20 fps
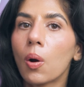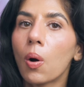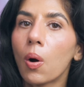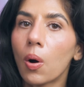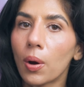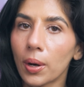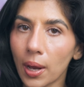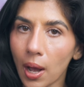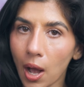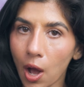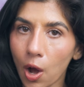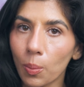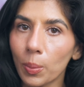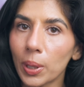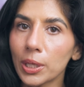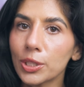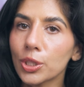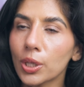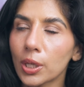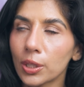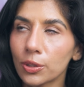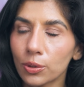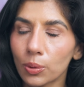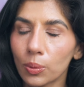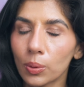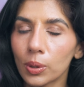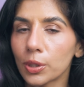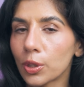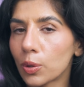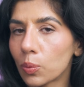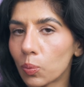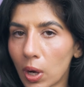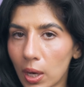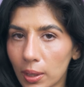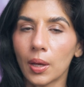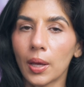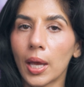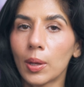on how much control you want.